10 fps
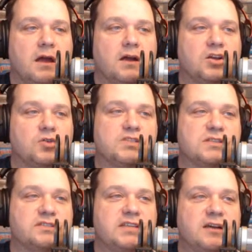Ghost of
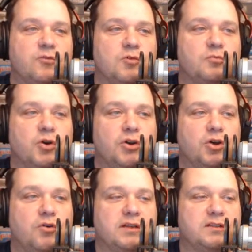a Tale
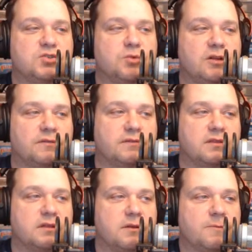1.0 on the 12th.
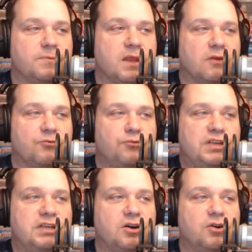
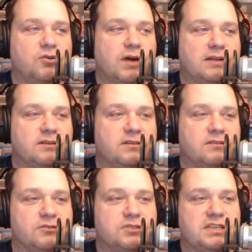Rico on the
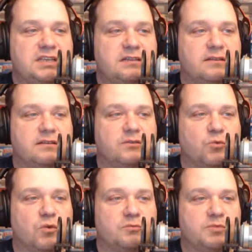13th.
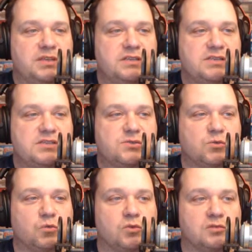One Piece
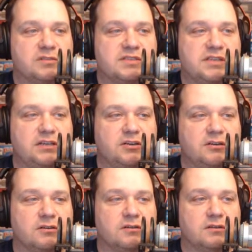World
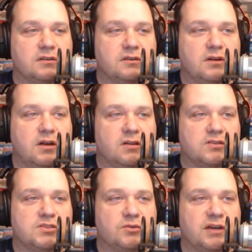Seeker
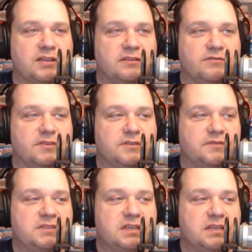also on the
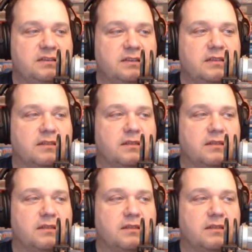15th.